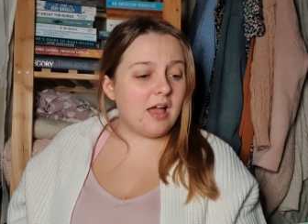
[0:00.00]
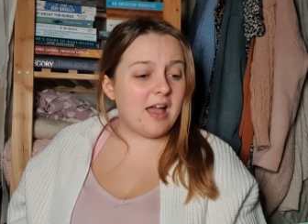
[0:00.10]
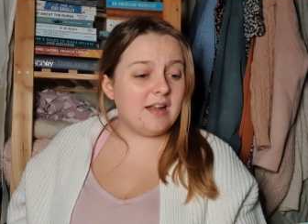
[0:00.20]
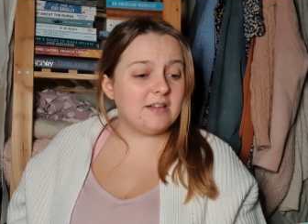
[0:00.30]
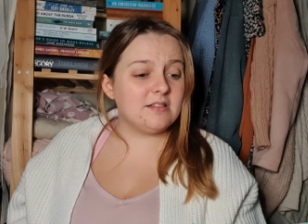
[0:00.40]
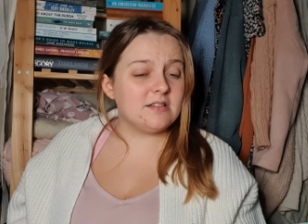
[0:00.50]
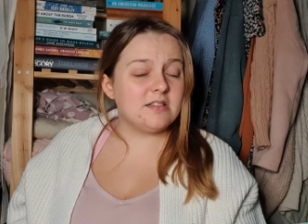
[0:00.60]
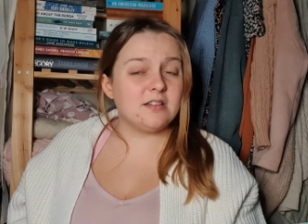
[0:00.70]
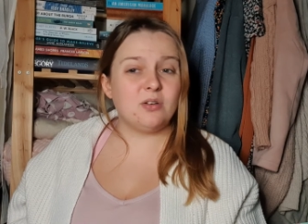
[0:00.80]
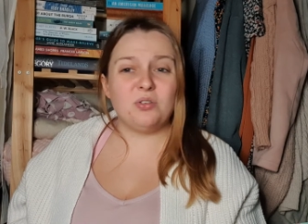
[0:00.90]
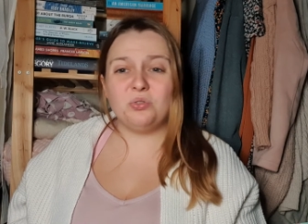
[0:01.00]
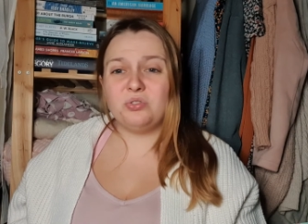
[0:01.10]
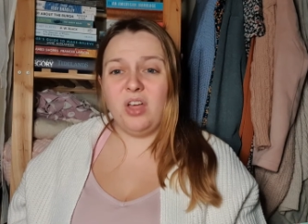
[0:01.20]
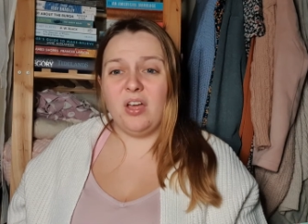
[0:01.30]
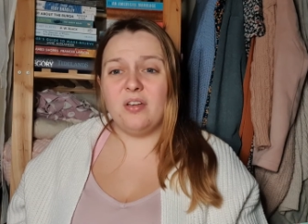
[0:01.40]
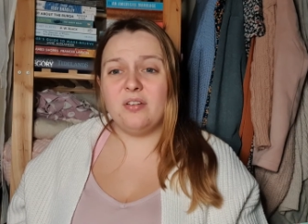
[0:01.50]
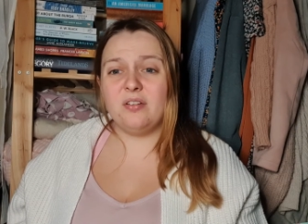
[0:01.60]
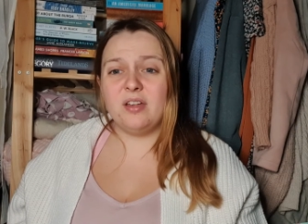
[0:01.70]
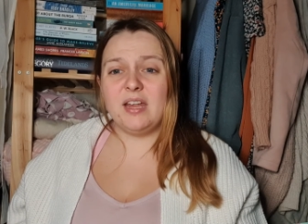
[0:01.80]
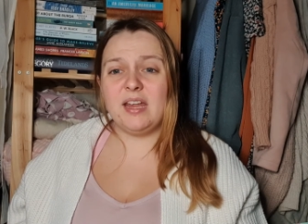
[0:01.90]
and also
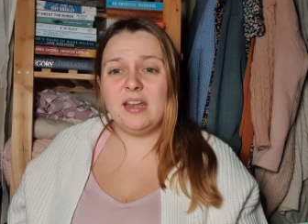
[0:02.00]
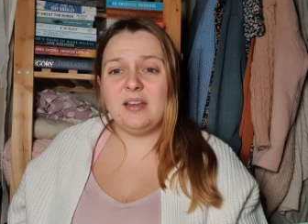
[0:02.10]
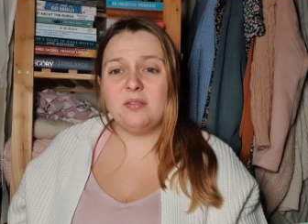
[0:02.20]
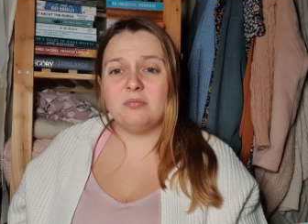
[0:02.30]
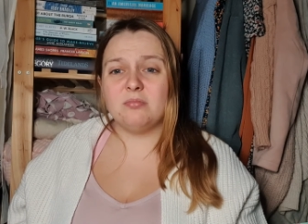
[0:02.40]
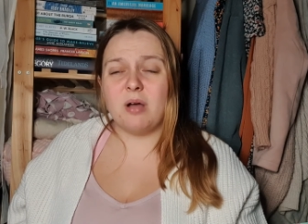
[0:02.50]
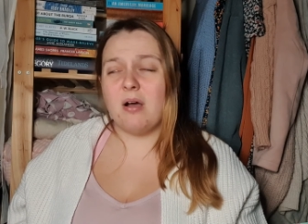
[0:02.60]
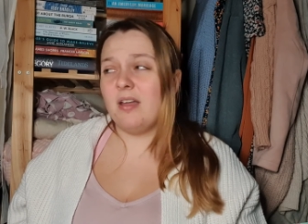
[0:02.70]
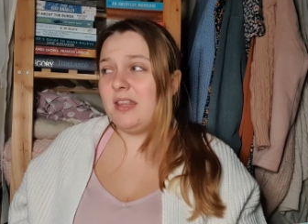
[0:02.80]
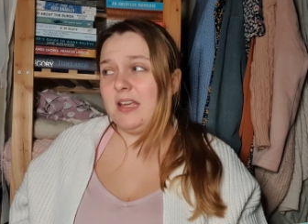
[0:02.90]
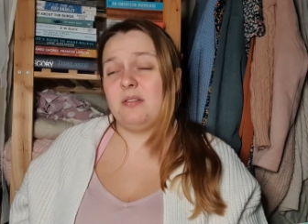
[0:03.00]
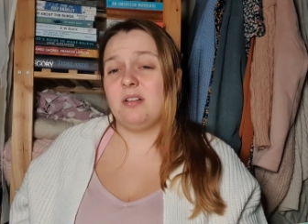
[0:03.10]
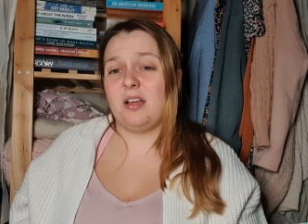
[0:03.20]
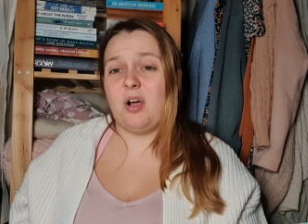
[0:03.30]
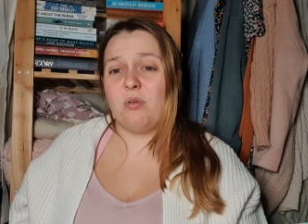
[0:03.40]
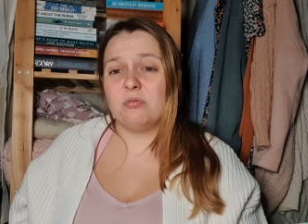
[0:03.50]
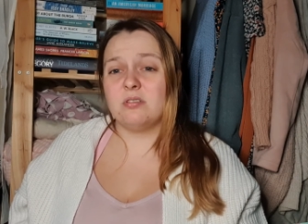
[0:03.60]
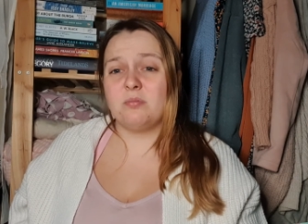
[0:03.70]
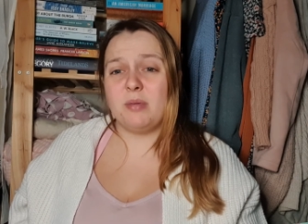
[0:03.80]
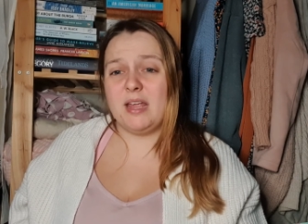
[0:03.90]
he well i think he was like old
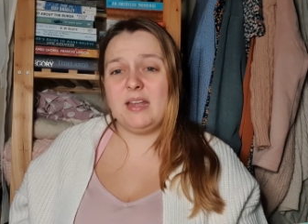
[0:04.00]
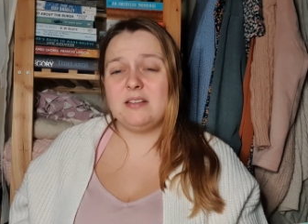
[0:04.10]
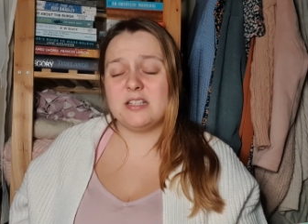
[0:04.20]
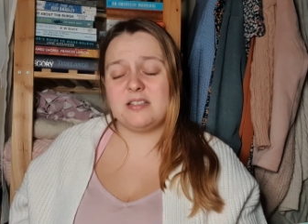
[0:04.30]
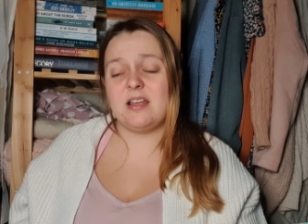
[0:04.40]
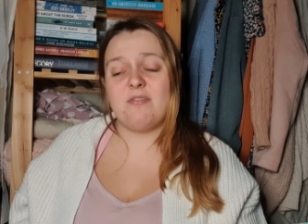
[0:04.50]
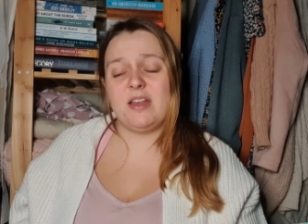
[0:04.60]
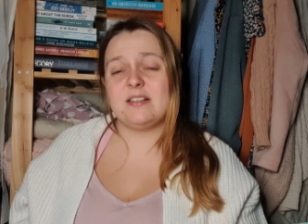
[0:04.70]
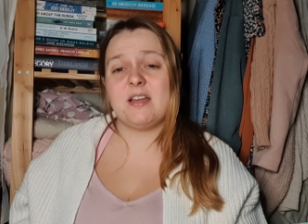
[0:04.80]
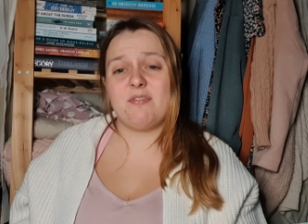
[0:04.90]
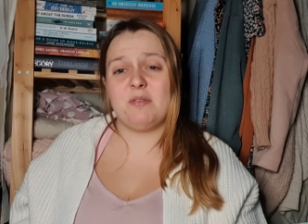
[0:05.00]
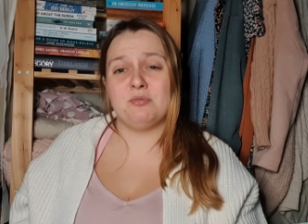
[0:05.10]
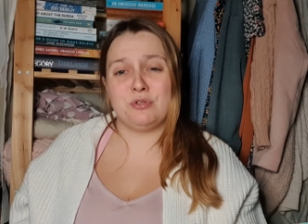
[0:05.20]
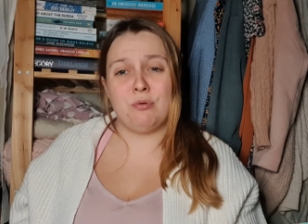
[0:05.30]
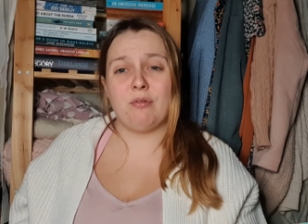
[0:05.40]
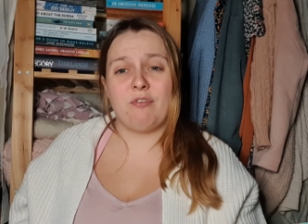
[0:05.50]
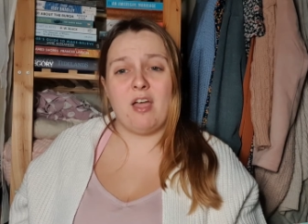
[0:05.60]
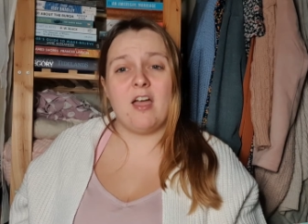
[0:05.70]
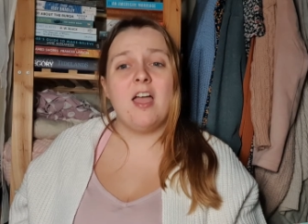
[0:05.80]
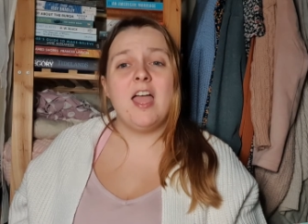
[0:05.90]
but he just def- he definitely was too old for
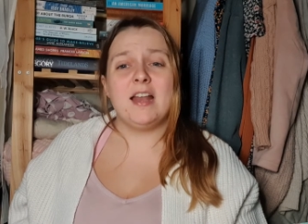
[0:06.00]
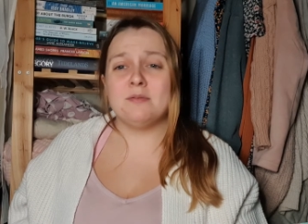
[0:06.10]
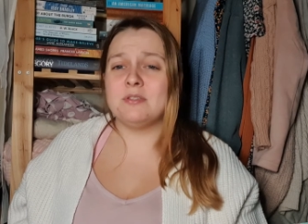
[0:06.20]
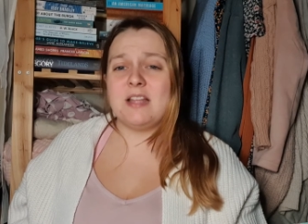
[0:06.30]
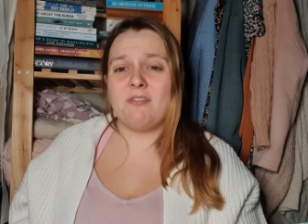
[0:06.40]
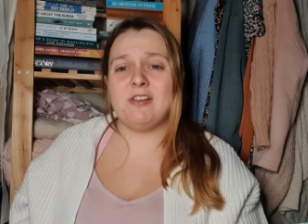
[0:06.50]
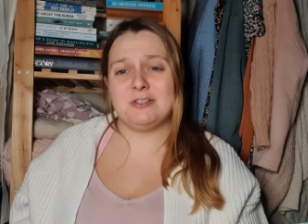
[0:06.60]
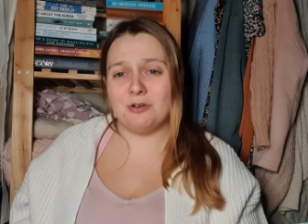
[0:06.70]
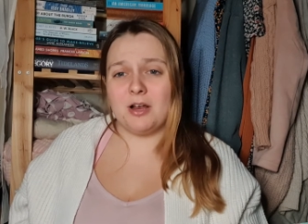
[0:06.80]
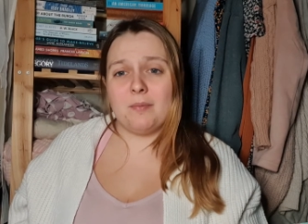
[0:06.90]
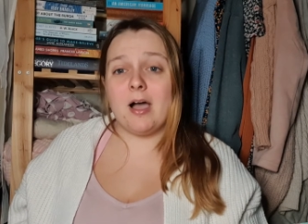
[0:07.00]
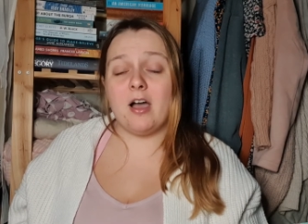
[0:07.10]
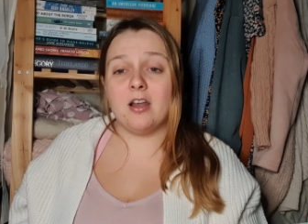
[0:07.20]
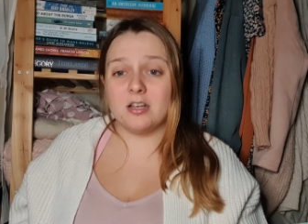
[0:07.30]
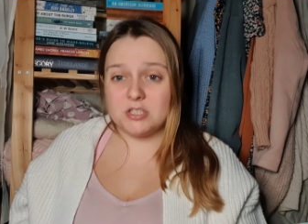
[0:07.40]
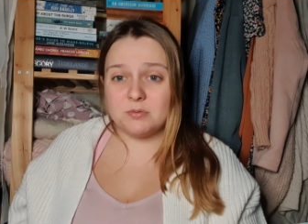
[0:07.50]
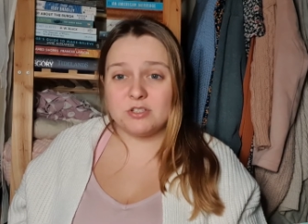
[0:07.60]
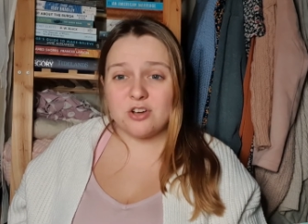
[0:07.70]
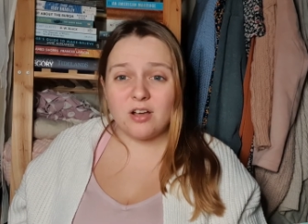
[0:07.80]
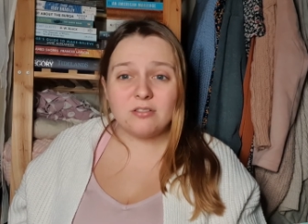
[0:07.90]
her he was definitely talking about her like she was a
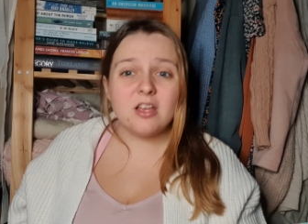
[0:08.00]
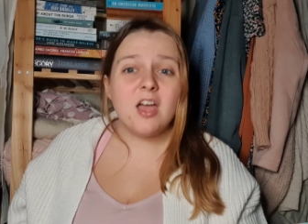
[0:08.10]
child